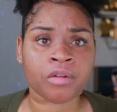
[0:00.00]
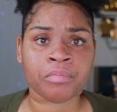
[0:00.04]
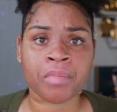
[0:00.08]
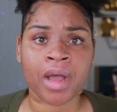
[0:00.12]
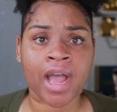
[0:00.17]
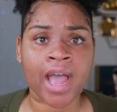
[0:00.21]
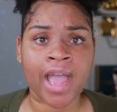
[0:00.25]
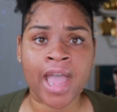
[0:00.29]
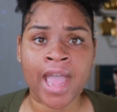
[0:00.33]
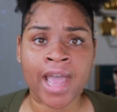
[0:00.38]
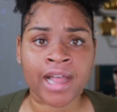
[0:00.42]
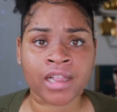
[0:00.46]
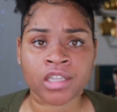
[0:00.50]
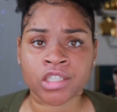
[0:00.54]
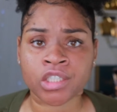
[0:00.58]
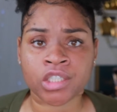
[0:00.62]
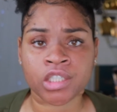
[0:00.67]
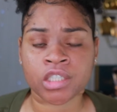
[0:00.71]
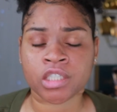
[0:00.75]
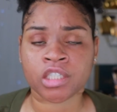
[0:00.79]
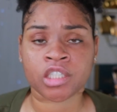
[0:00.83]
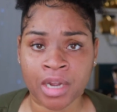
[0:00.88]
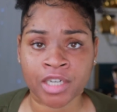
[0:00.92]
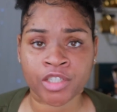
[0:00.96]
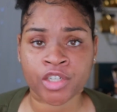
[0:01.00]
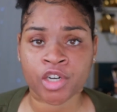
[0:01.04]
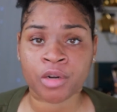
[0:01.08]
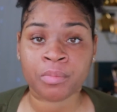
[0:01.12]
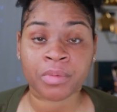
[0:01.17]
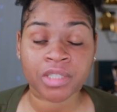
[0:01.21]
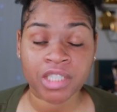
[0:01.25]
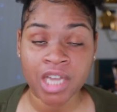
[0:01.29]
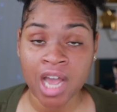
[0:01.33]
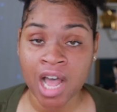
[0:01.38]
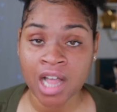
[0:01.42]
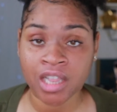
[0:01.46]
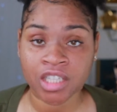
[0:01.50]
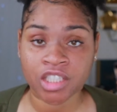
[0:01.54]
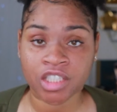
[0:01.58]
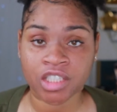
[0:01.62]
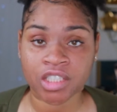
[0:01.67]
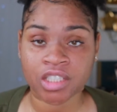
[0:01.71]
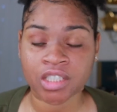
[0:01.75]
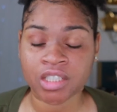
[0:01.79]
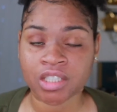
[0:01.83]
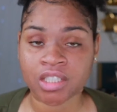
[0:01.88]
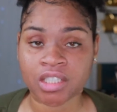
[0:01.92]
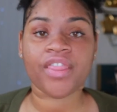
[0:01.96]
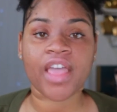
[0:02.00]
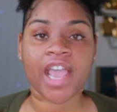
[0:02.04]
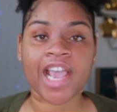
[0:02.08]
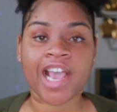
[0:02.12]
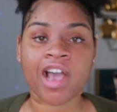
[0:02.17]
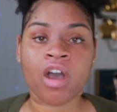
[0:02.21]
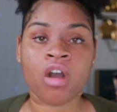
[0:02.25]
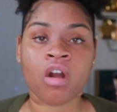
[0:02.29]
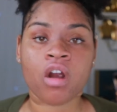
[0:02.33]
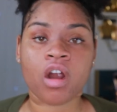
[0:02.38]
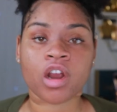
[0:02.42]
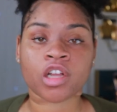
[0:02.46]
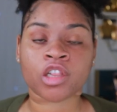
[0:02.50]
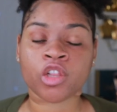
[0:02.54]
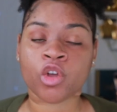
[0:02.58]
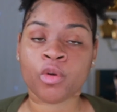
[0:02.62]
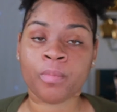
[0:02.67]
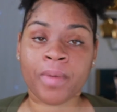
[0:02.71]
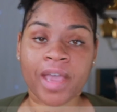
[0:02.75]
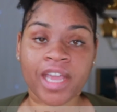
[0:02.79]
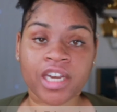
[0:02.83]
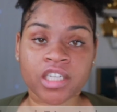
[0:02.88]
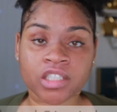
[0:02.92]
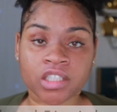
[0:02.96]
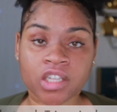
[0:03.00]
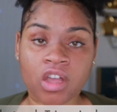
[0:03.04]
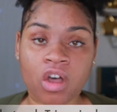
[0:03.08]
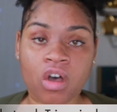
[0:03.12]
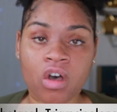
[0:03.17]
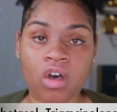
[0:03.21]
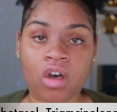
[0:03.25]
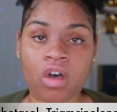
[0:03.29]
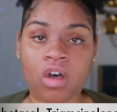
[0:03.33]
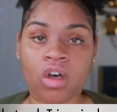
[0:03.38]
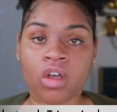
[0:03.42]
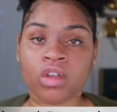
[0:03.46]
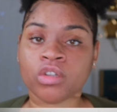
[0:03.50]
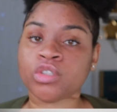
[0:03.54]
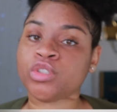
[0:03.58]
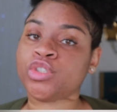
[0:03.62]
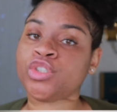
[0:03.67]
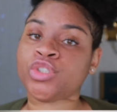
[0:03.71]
my allergist, my dermatologist, they are clobetasol,